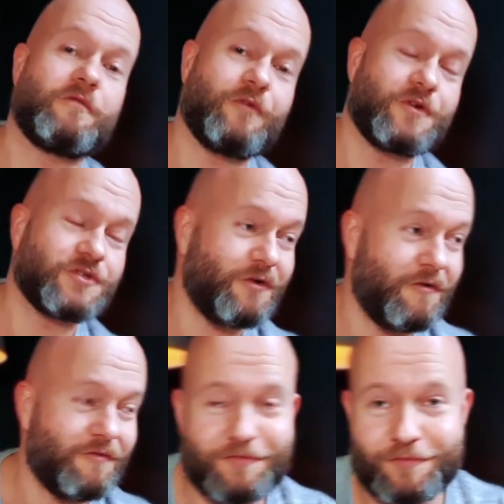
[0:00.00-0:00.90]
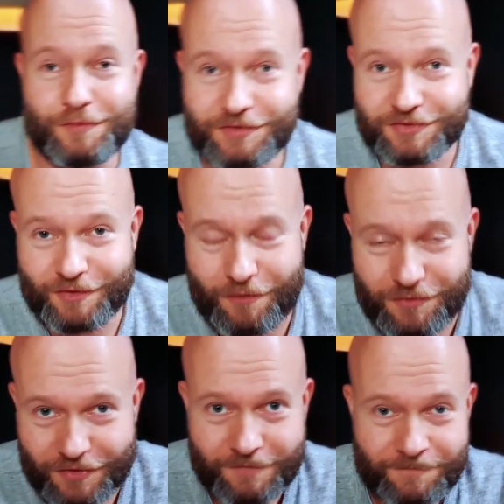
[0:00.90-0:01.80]
first off, full
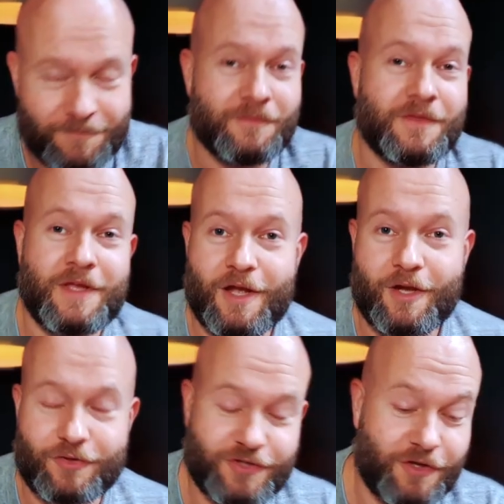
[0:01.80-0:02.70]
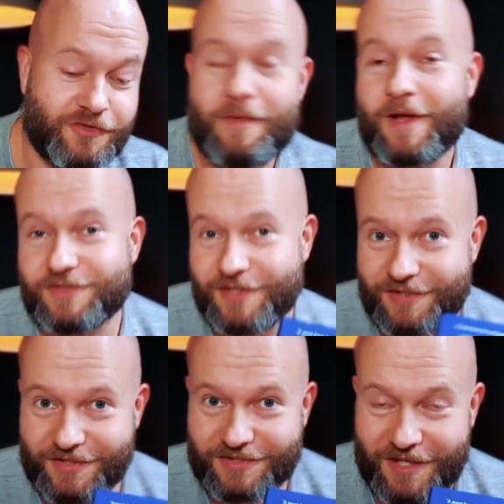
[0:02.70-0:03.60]
disclosure, Cross Country
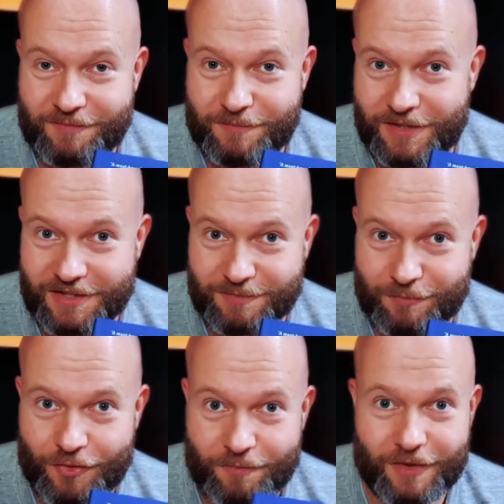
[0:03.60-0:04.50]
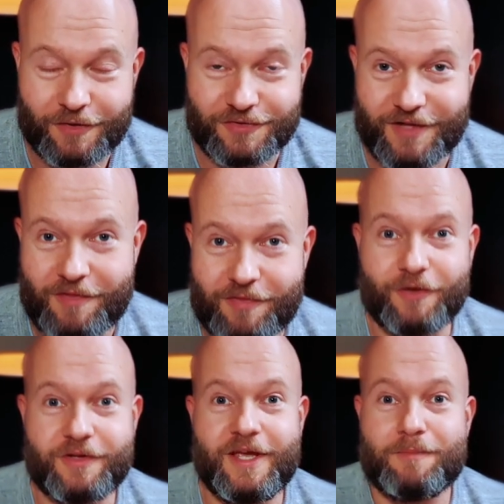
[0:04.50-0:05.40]
Magazine sent me this book because they
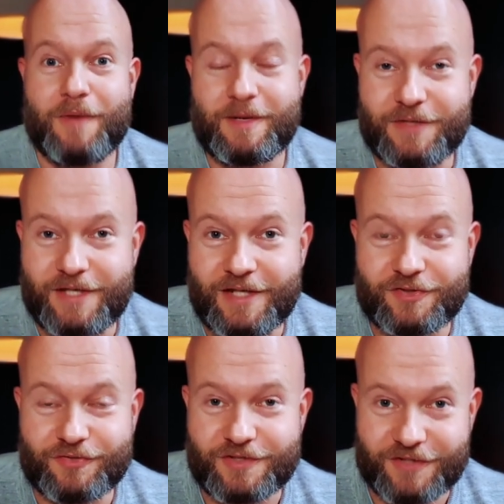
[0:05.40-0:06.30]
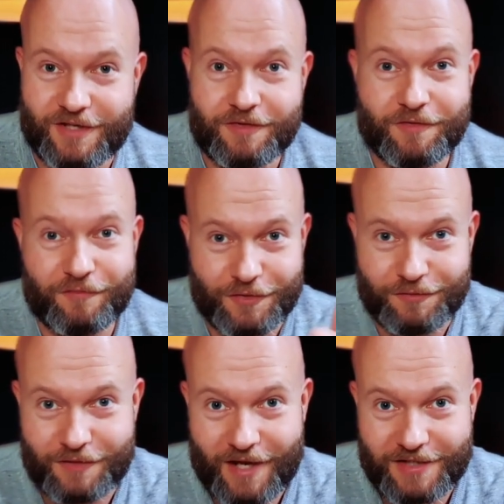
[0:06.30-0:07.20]
thought it might be interesting for
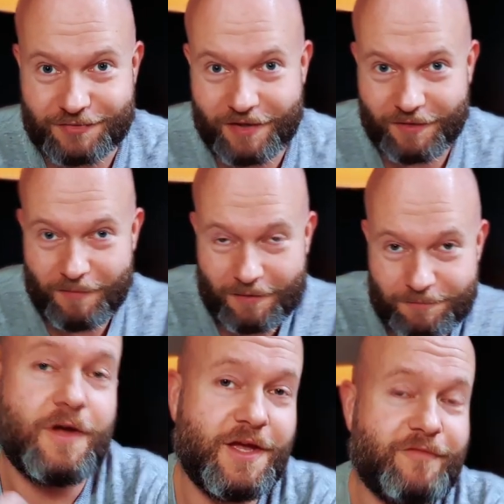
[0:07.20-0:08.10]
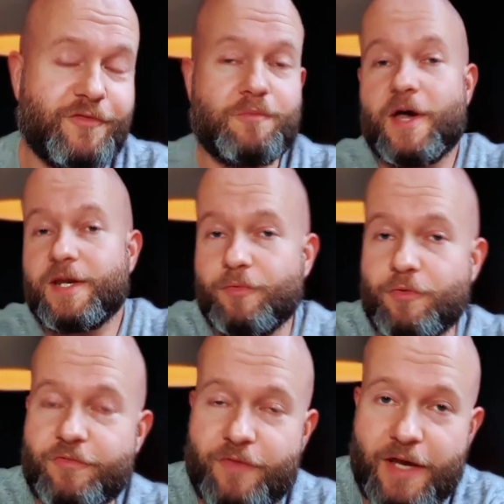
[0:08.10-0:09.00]
you guys to hear about. If you buy the
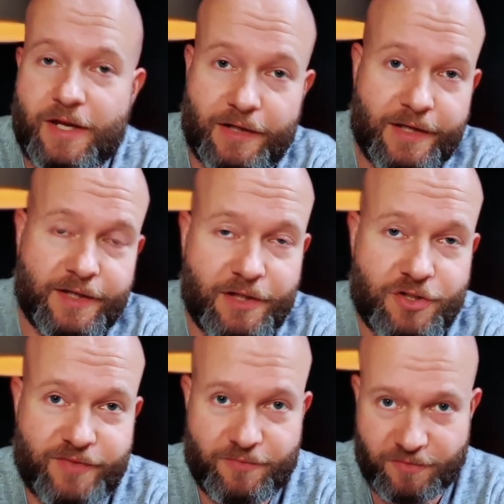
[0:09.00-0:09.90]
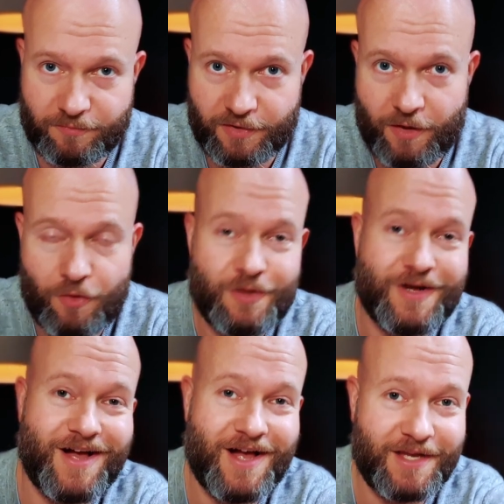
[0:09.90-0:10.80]
book via the link in the description below,
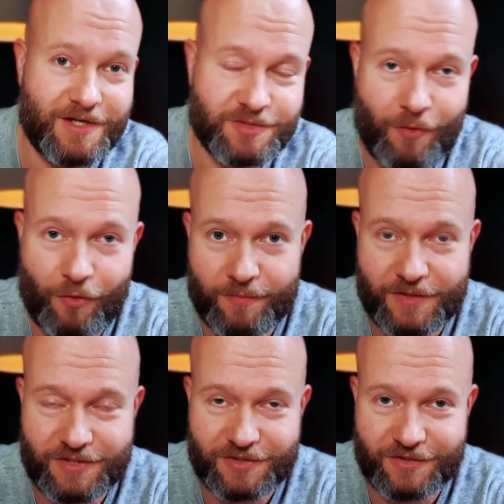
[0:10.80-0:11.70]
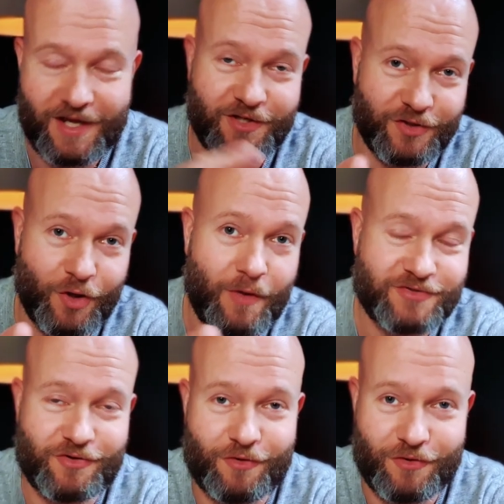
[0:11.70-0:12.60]
I get a small commission at no
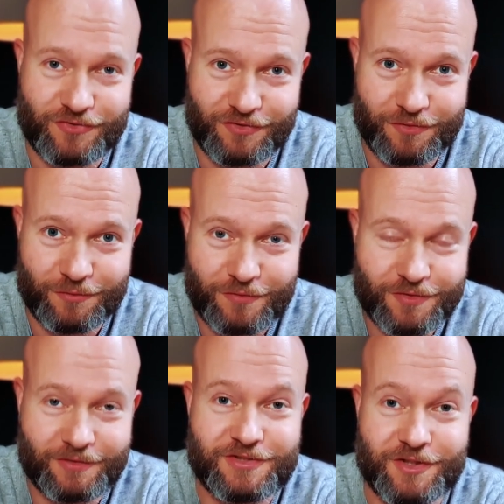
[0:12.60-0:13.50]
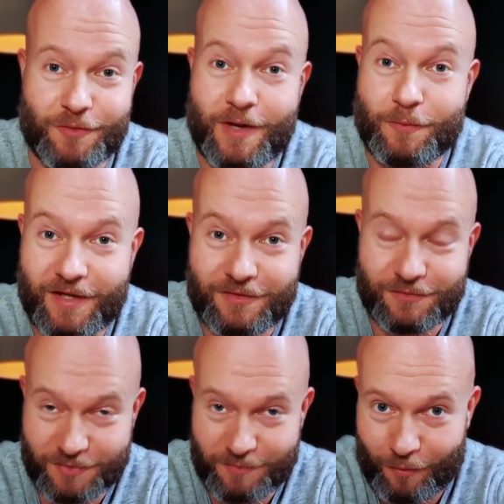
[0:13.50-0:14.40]
extra cost to you, so that's a great way to
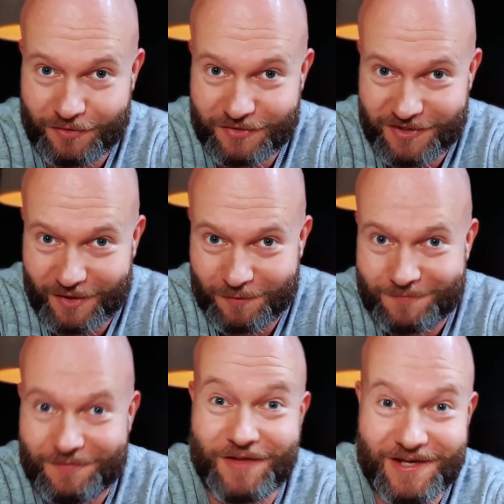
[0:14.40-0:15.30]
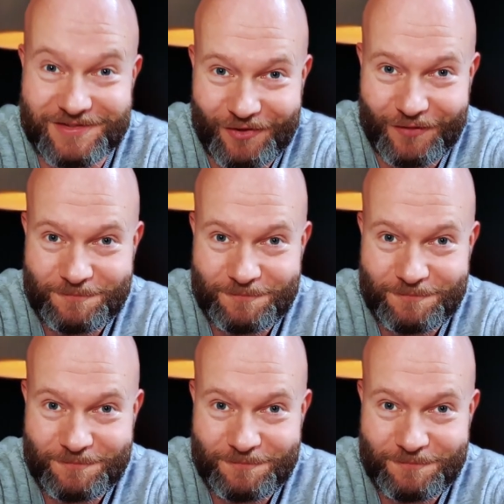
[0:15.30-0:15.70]
support the channel. Thanks a lot.